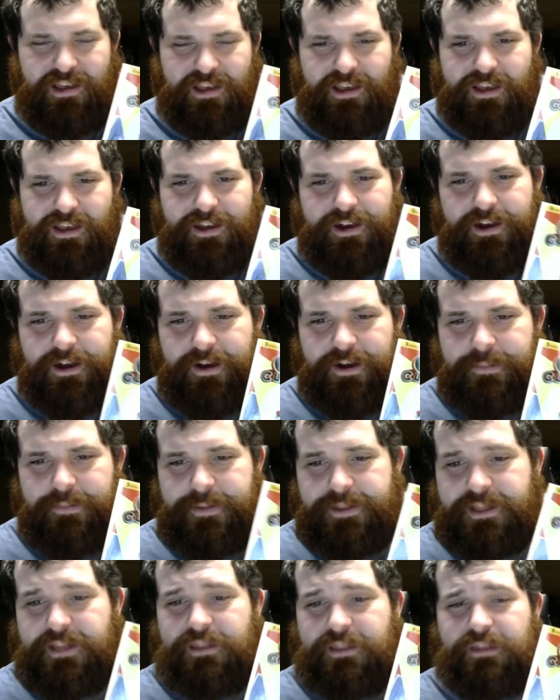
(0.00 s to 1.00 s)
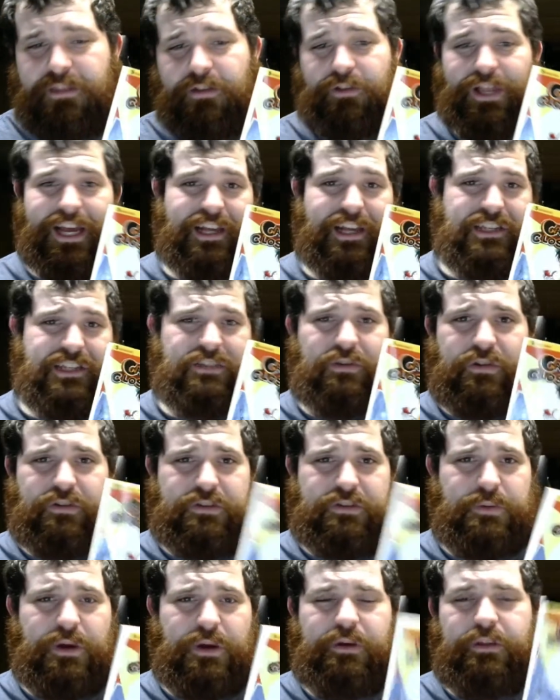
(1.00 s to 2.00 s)
And then the last one was
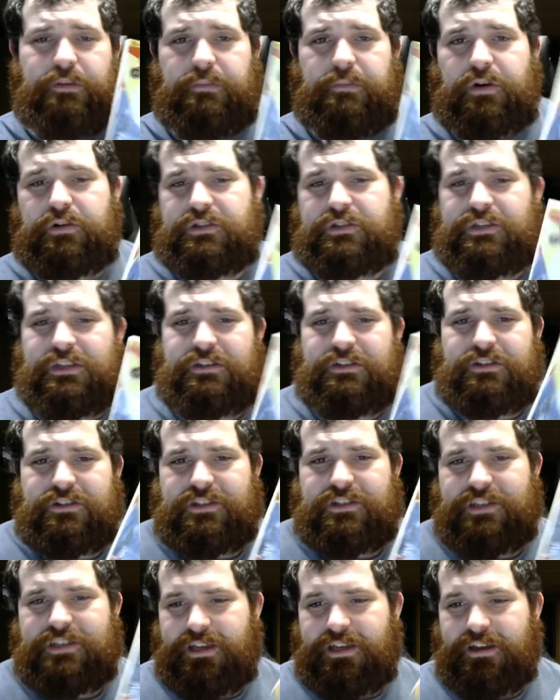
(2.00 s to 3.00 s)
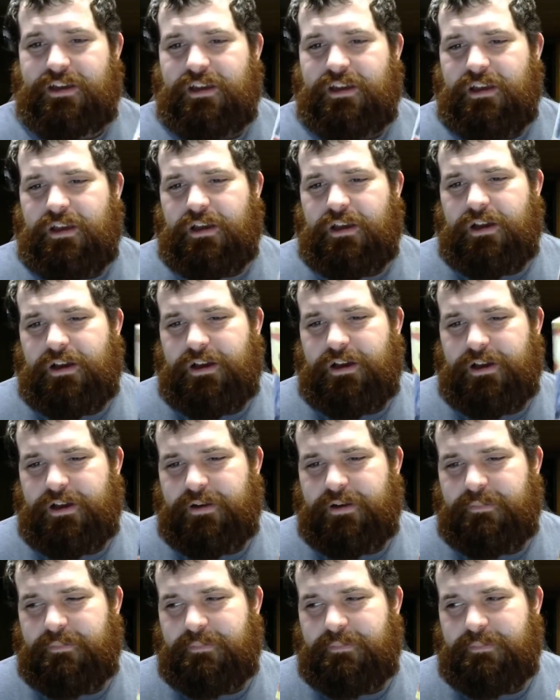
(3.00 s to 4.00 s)
probably the most interesting
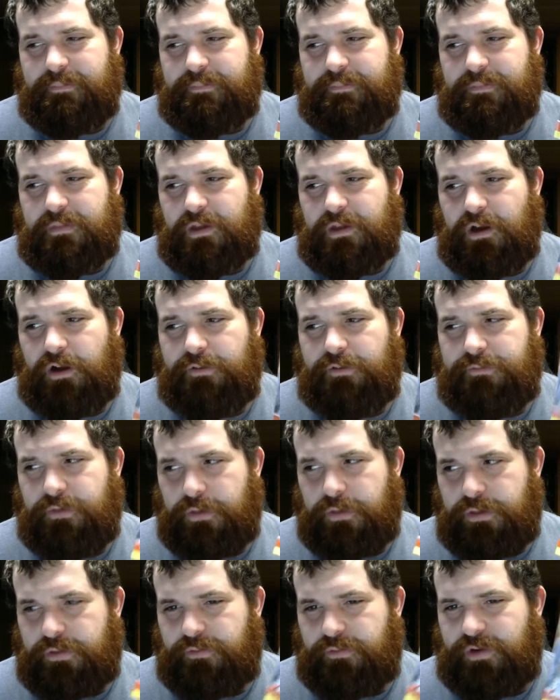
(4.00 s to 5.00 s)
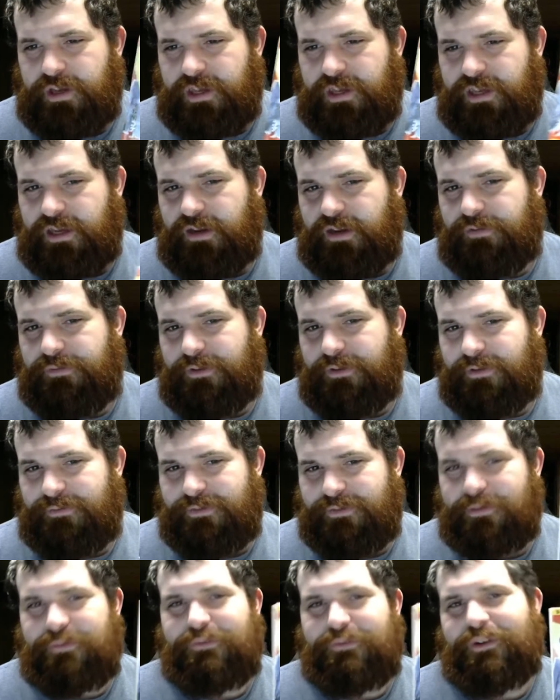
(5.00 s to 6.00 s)
of the 3. And if
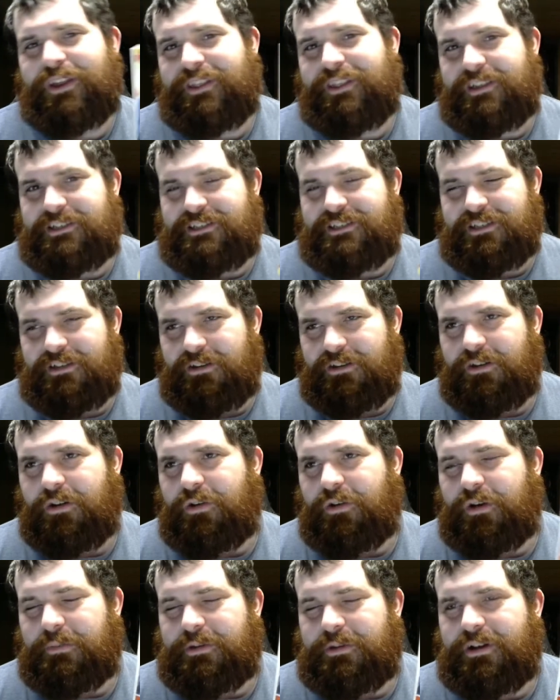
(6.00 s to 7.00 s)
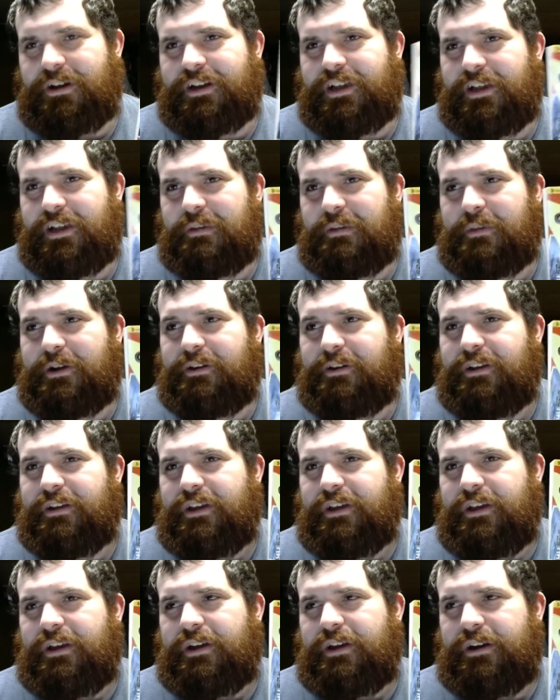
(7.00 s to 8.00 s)
you've read this, then you know what I'm talking about.
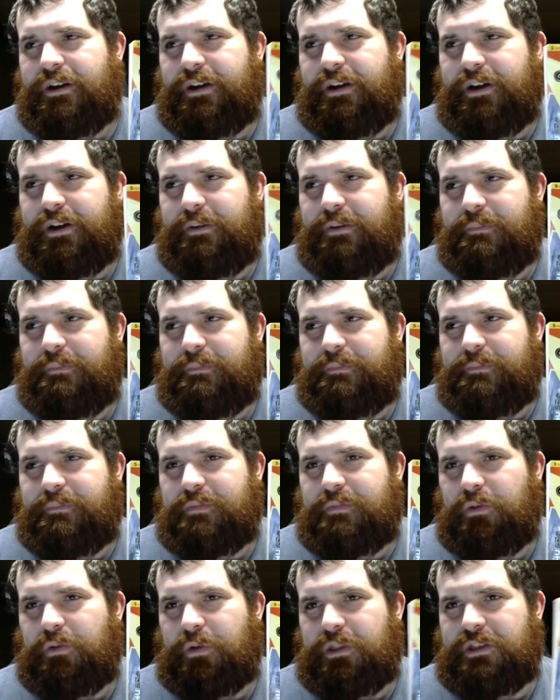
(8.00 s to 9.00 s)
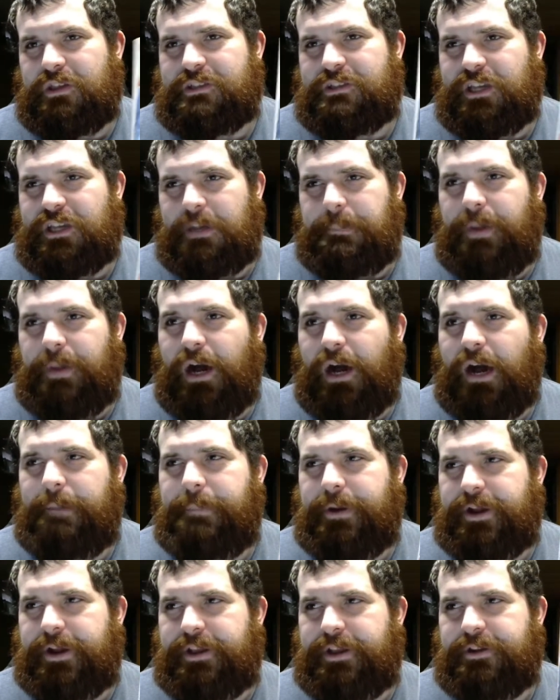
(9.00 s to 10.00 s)
With this like pop
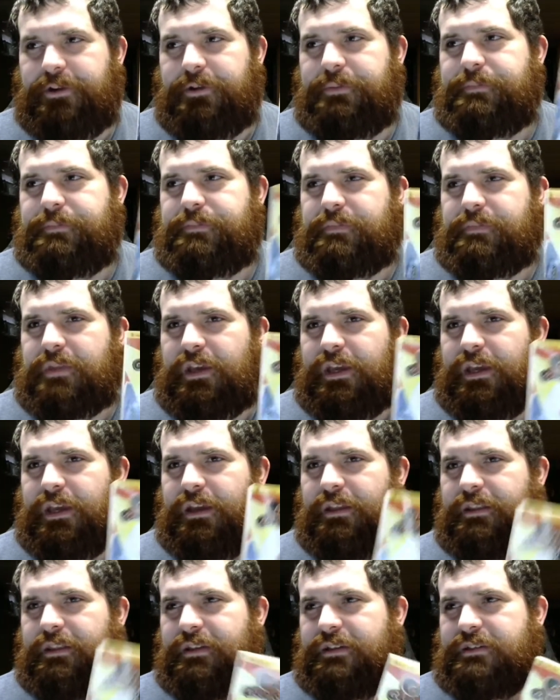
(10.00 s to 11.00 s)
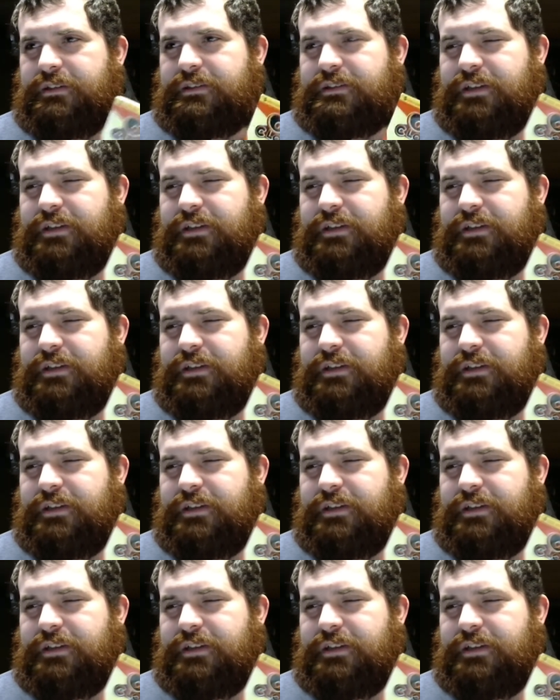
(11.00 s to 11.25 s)
idol and this